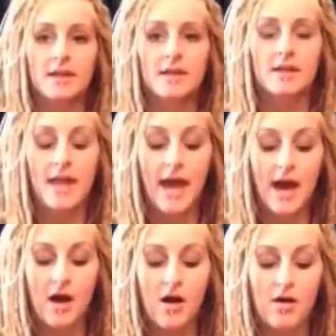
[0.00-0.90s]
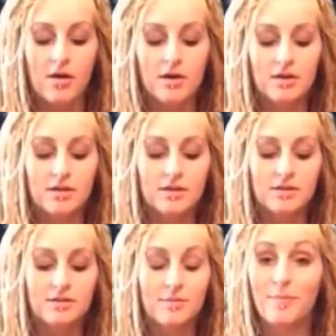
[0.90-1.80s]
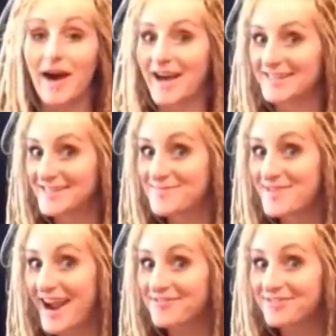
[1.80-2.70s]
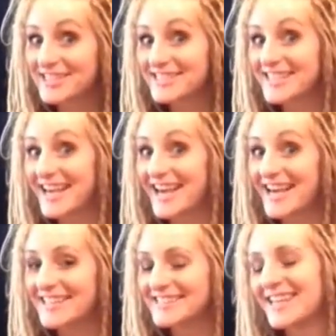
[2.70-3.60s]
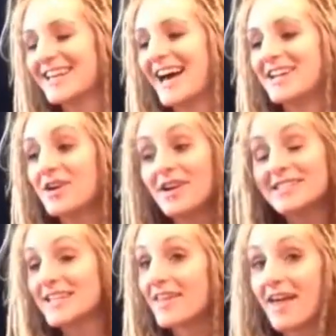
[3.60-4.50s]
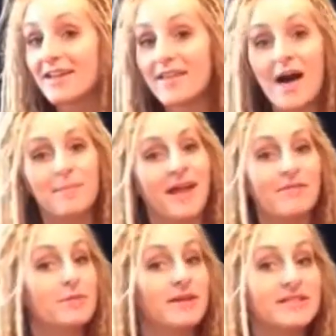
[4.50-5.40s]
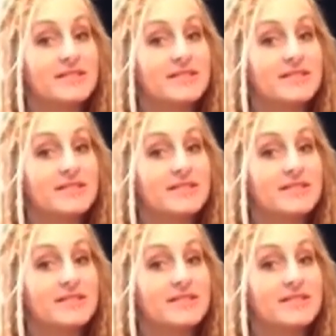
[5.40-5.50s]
Now, back to preferences. I know I say that a lot, but everybody's